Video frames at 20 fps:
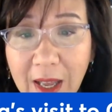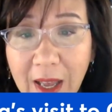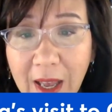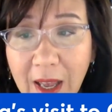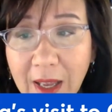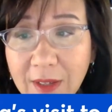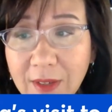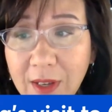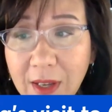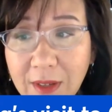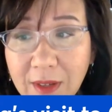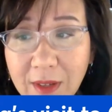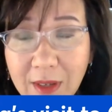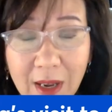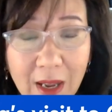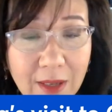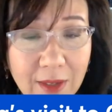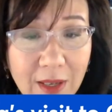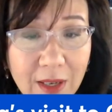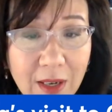as an
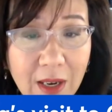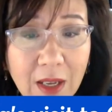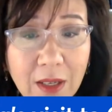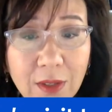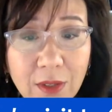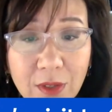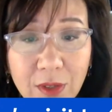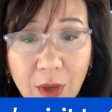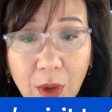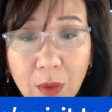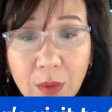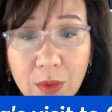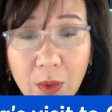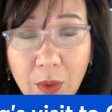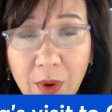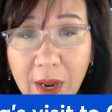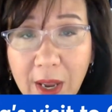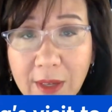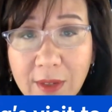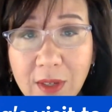insult
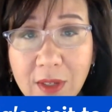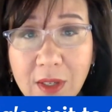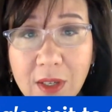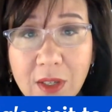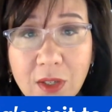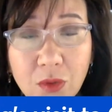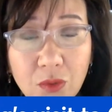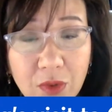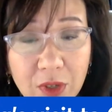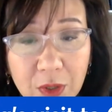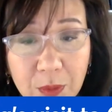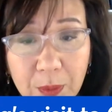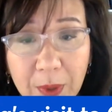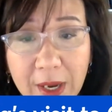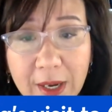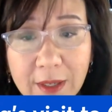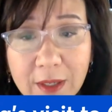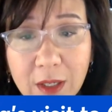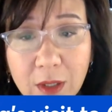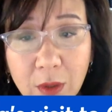or as a
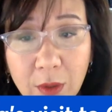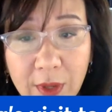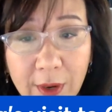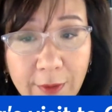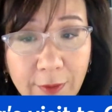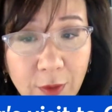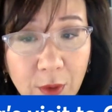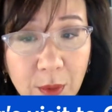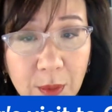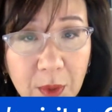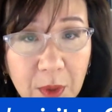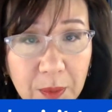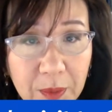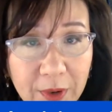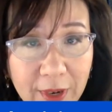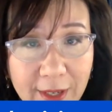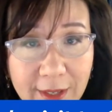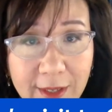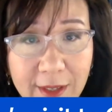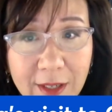disrespect to their former
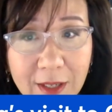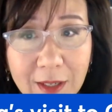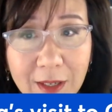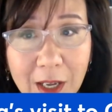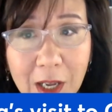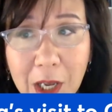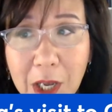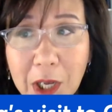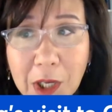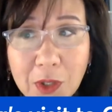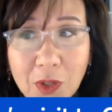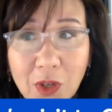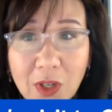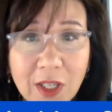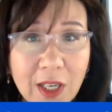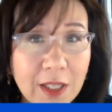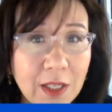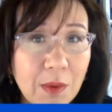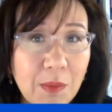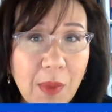president. So it
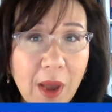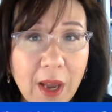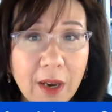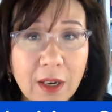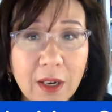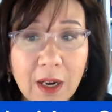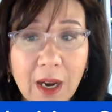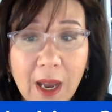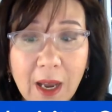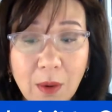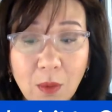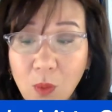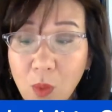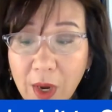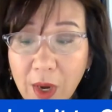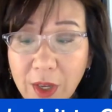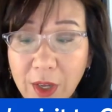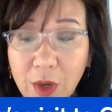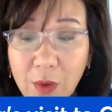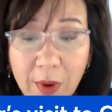doesn't matter
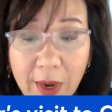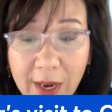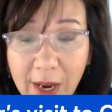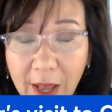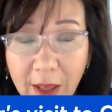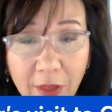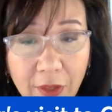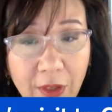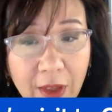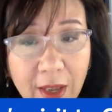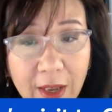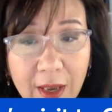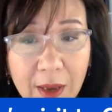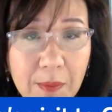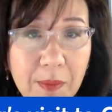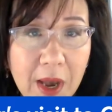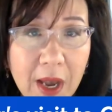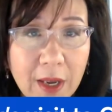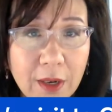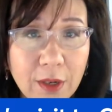what you and I think. It
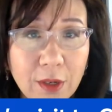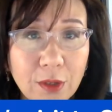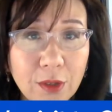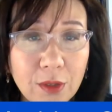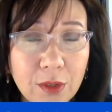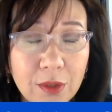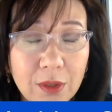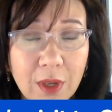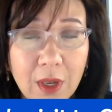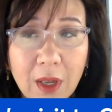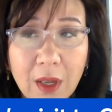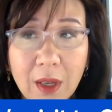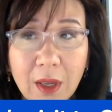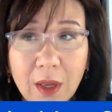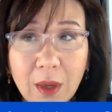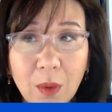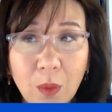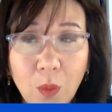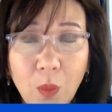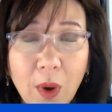matters
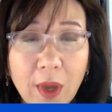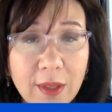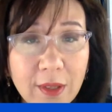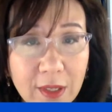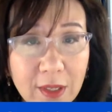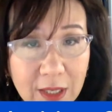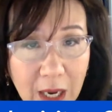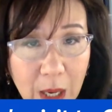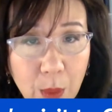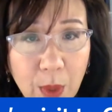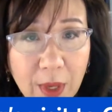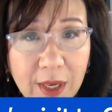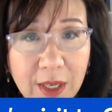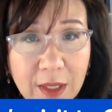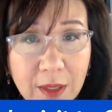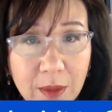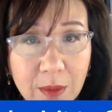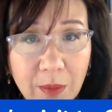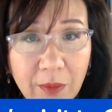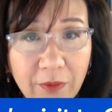what the
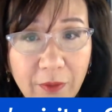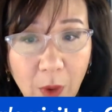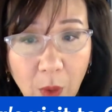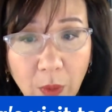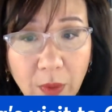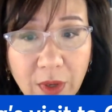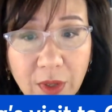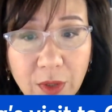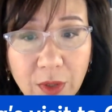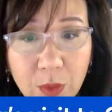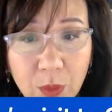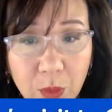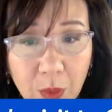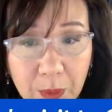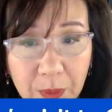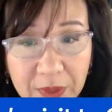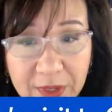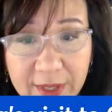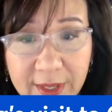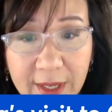Taiwanese voters will
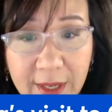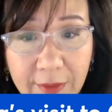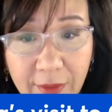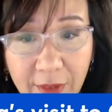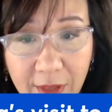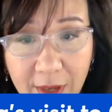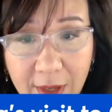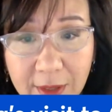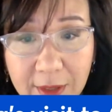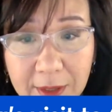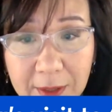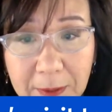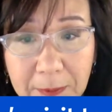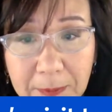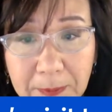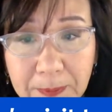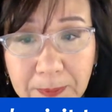perceive this.